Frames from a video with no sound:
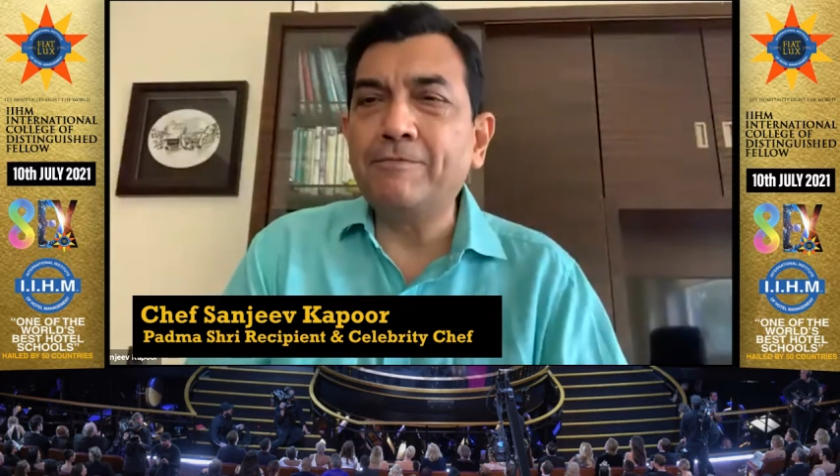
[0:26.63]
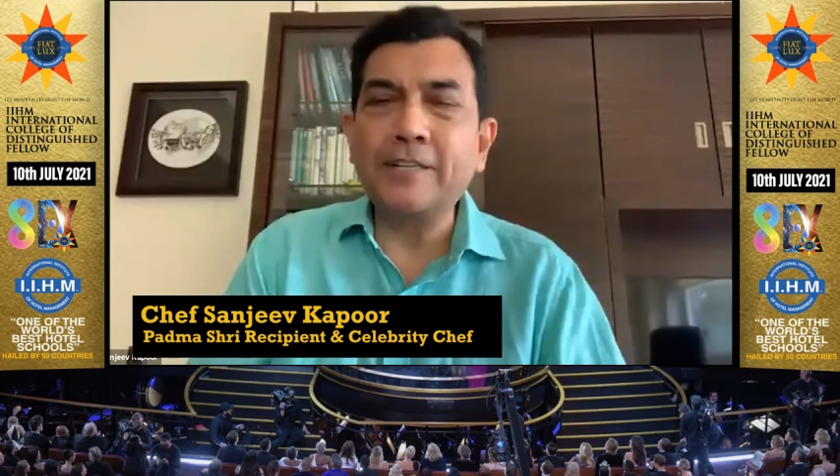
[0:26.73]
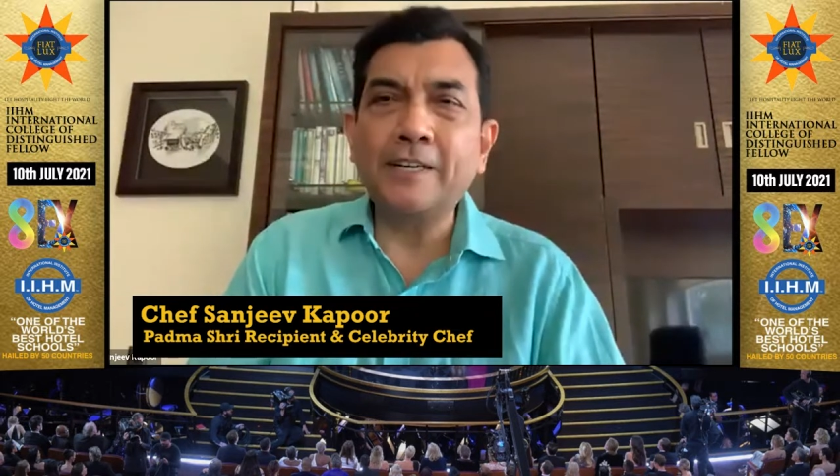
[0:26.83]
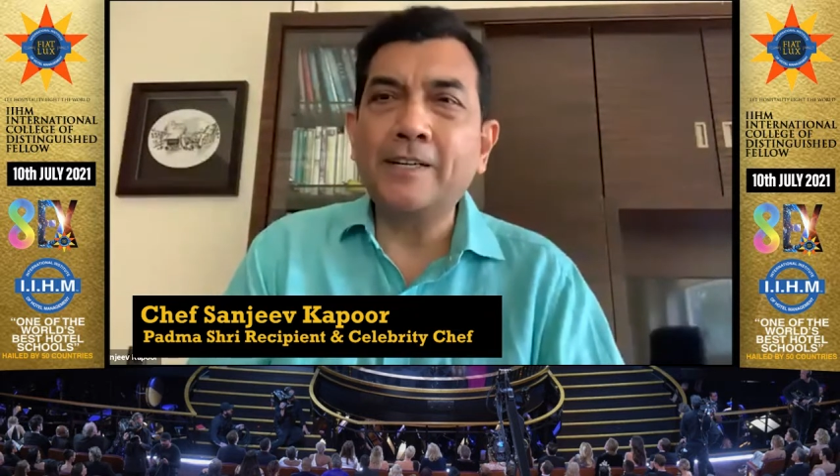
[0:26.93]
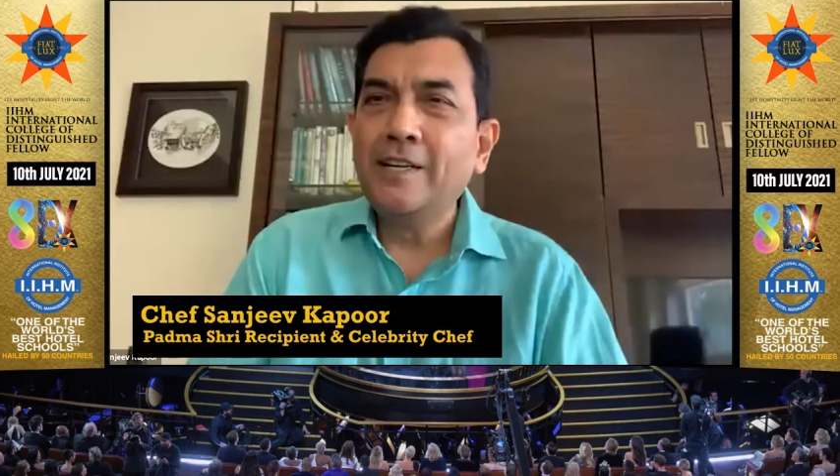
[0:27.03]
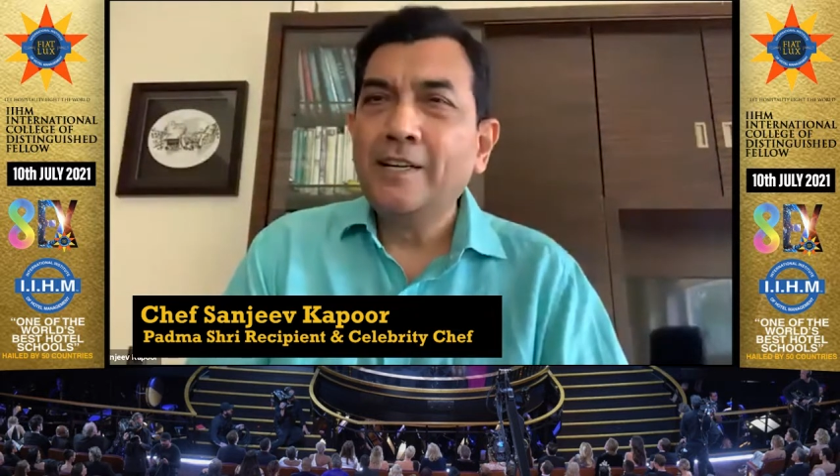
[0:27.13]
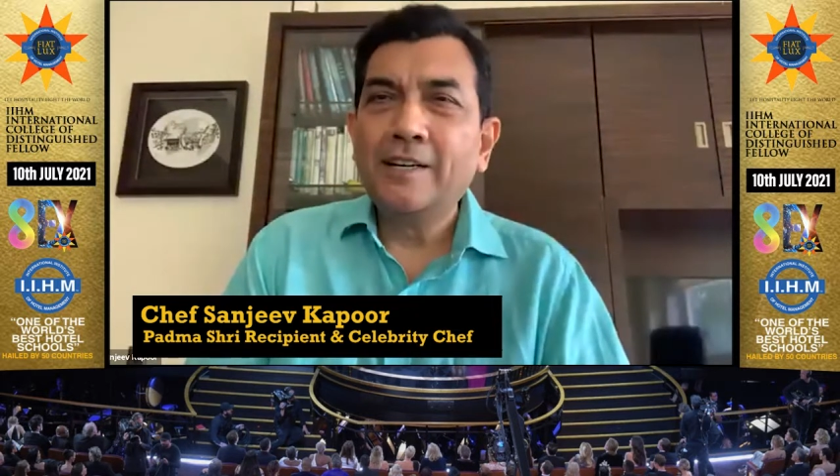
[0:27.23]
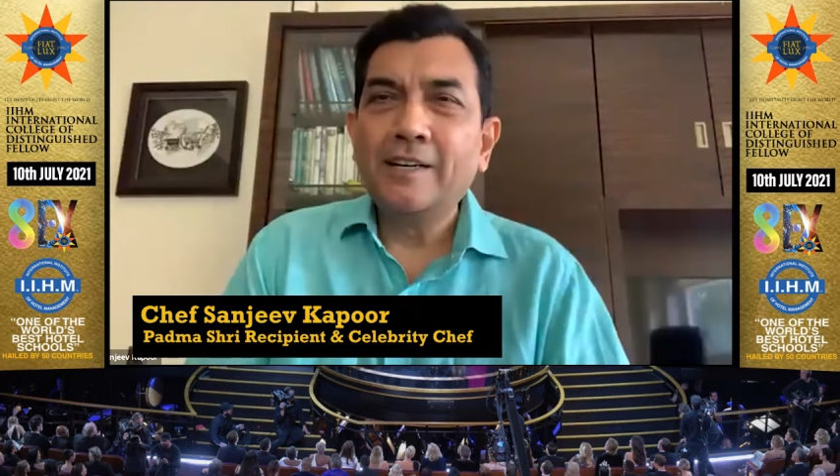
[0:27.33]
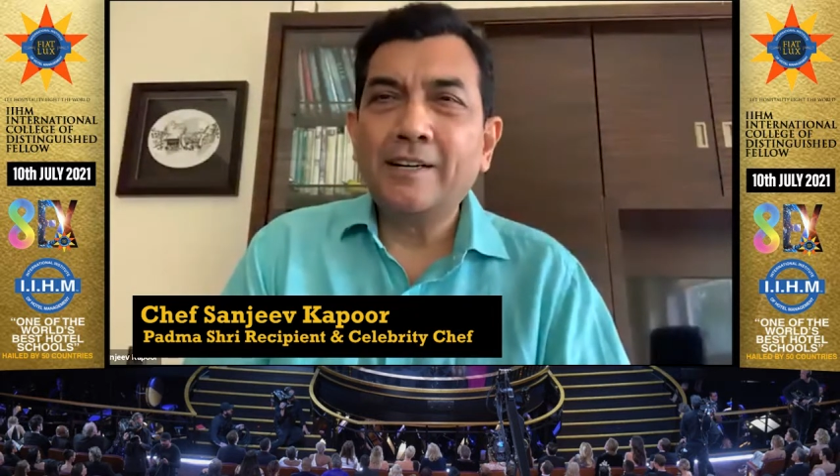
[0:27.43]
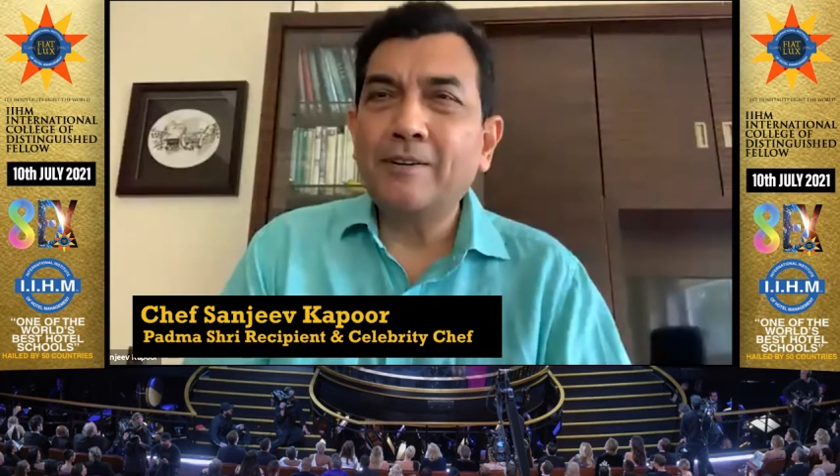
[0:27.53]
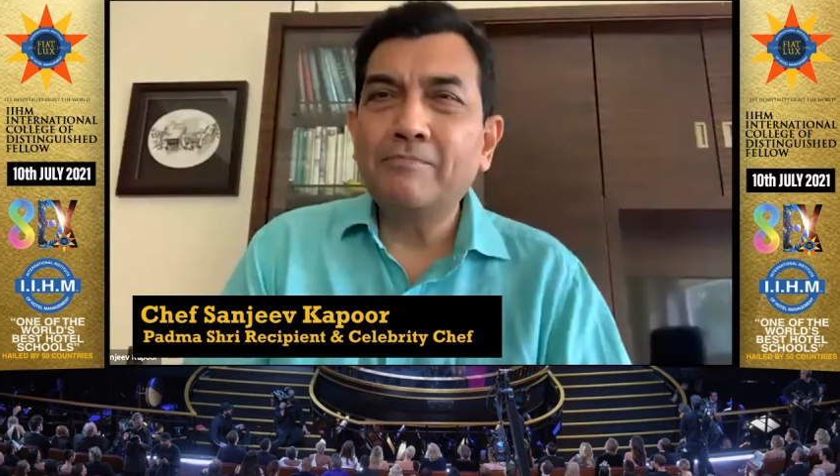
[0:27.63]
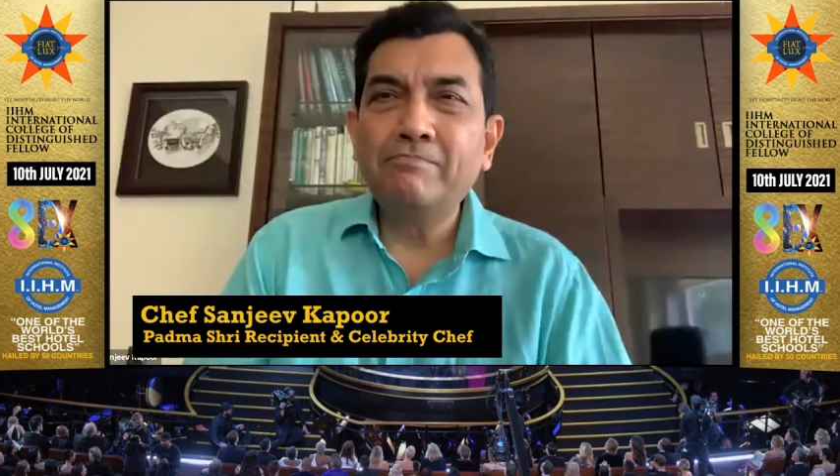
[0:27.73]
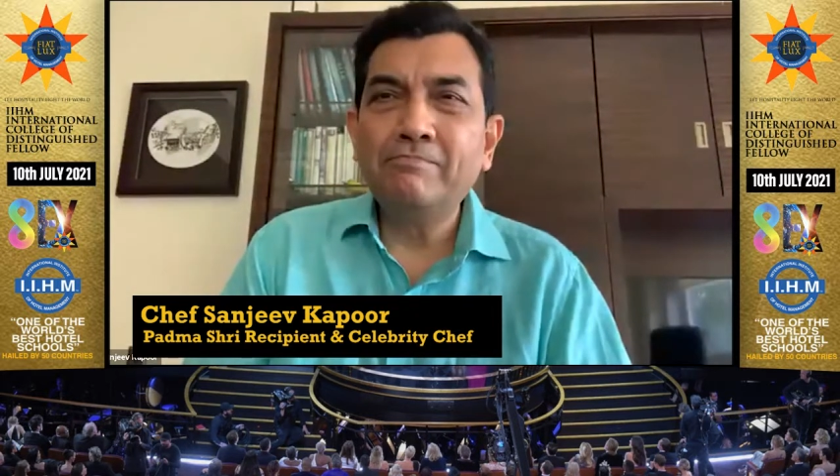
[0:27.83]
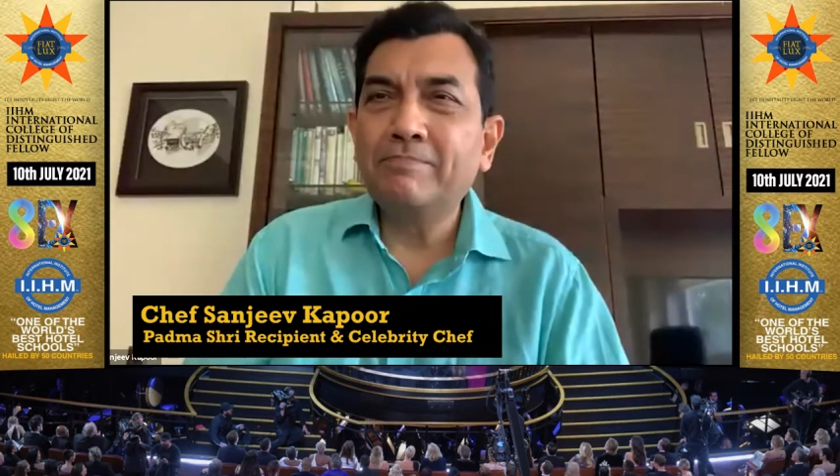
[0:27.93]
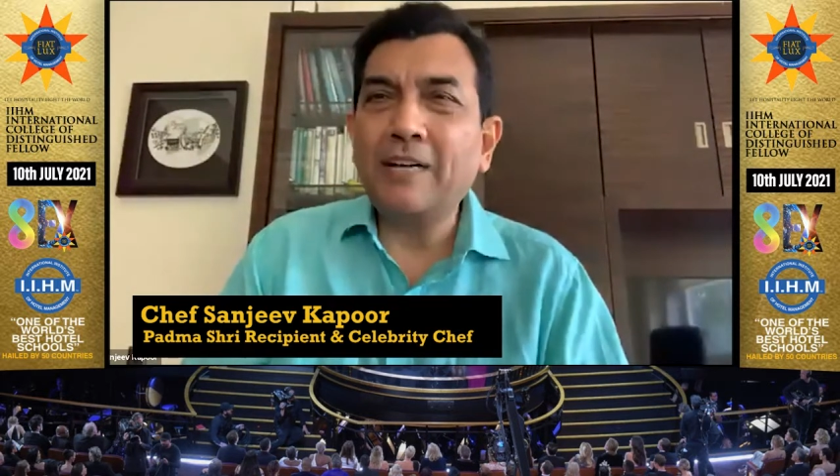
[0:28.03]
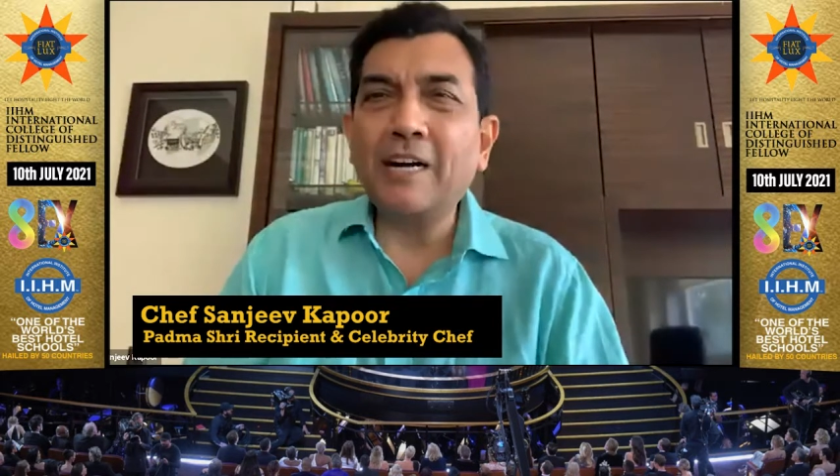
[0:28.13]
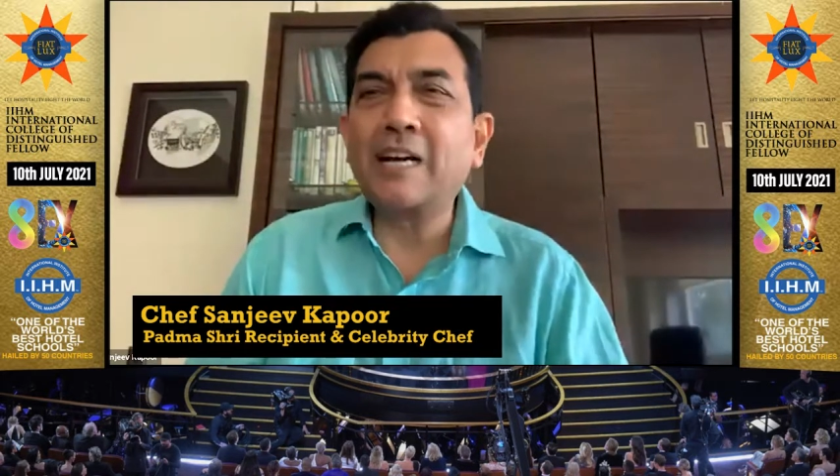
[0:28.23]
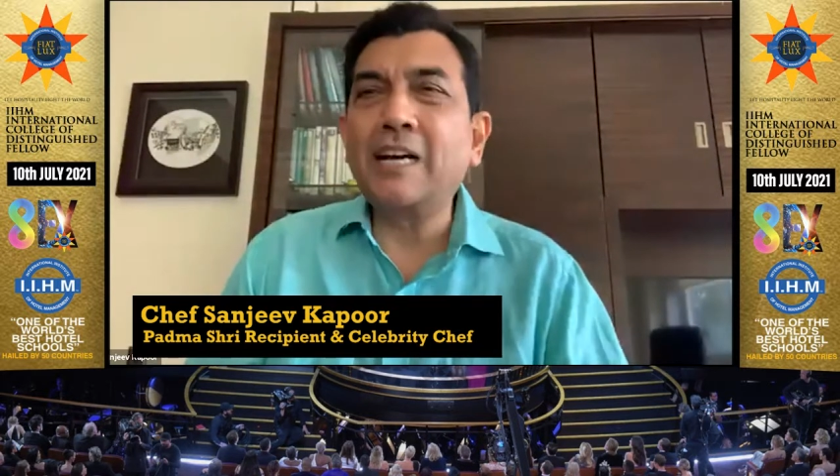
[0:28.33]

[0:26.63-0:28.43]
a